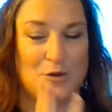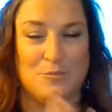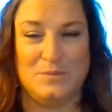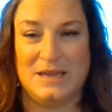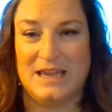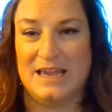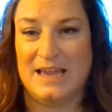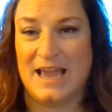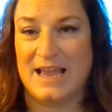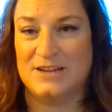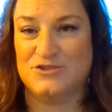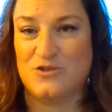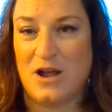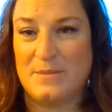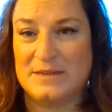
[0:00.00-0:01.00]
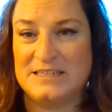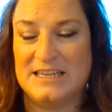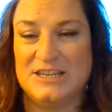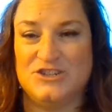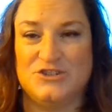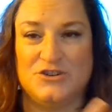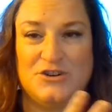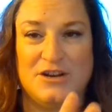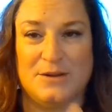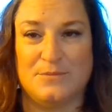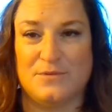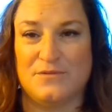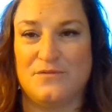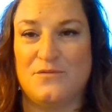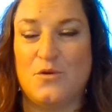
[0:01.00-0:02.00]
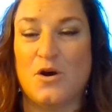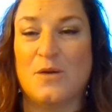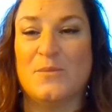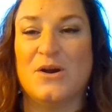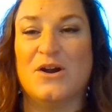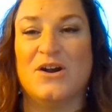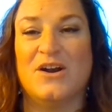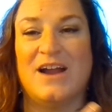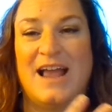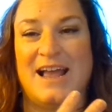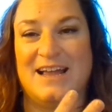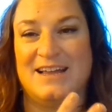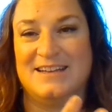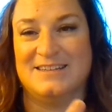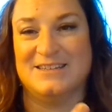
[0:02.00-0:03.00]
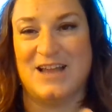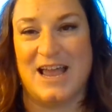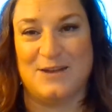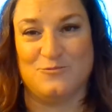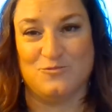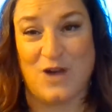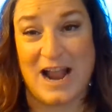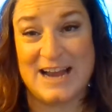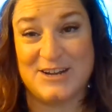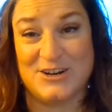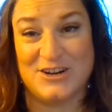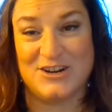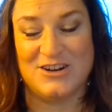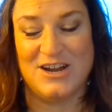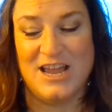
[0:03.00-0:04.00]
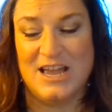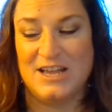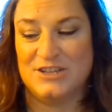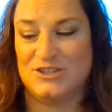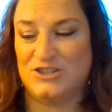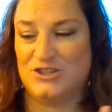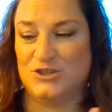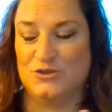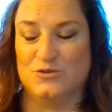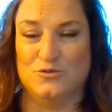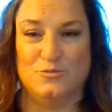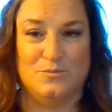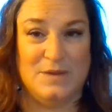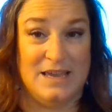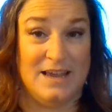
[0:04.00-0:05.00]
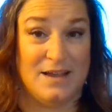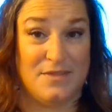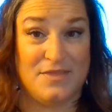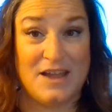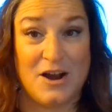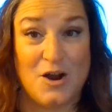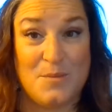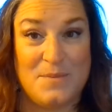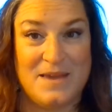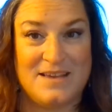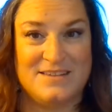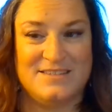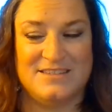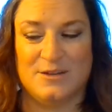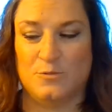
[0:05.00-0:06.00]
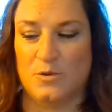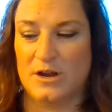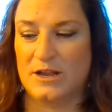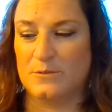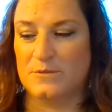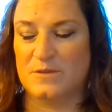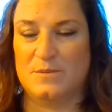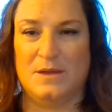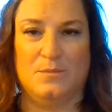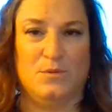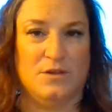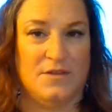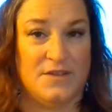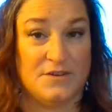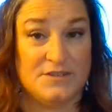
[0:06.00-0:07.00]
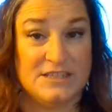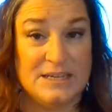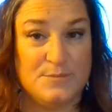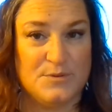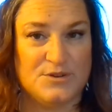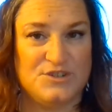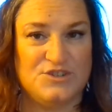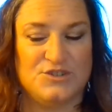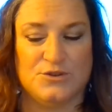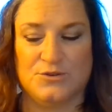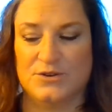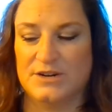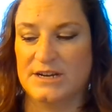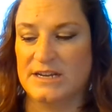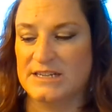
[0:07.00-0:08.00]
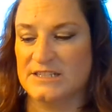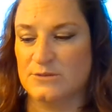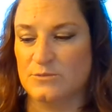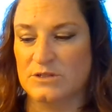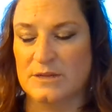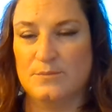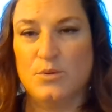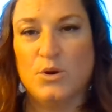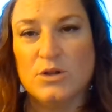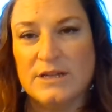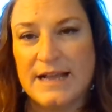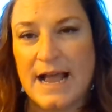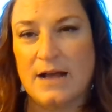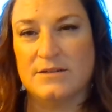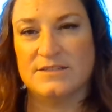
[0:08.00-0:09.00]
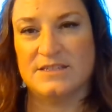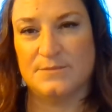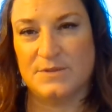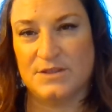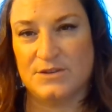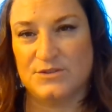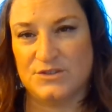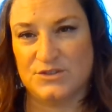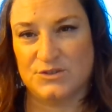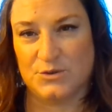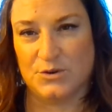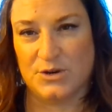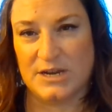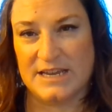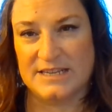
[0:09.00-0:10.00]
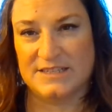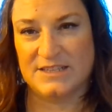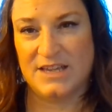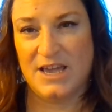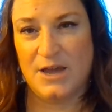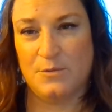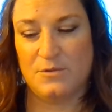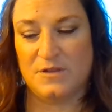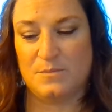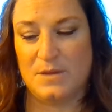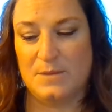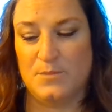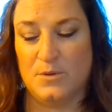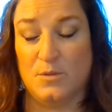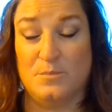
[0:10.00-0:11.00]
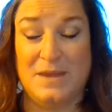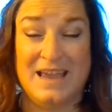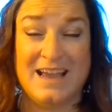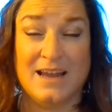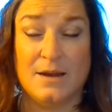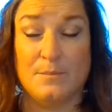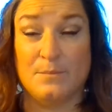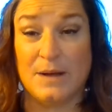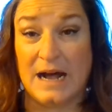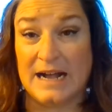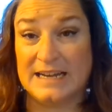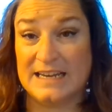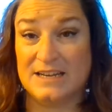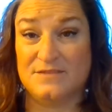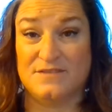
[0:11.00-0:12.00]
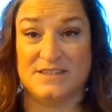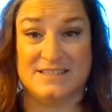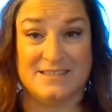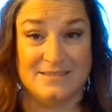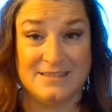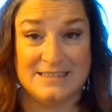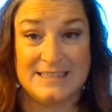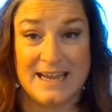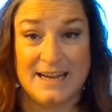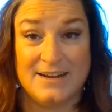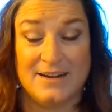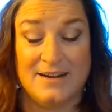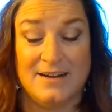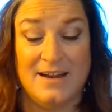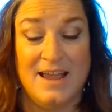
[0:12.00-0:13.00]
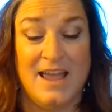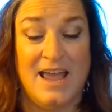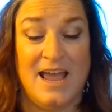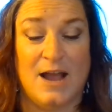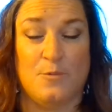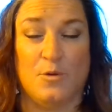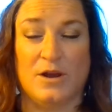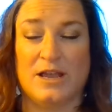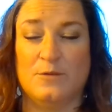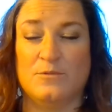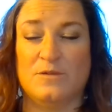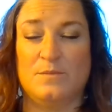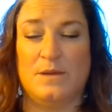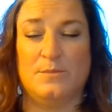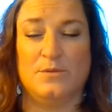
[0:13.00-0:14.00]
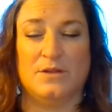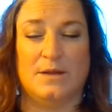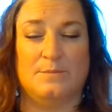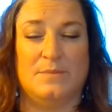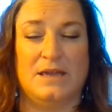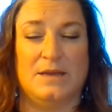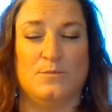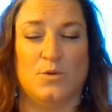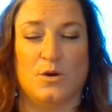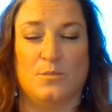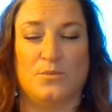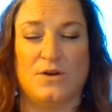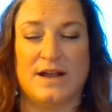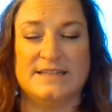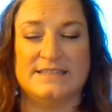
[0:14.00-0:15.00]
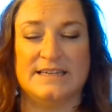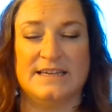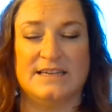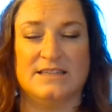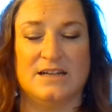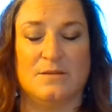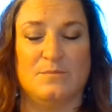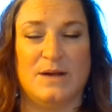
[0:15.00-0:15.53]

being a drama teacher and performer and writer, to being a therapist and working with people on their deeper stories and really pulling out some of those stories, with people, being an embodied facilitator and working with people on being more present in their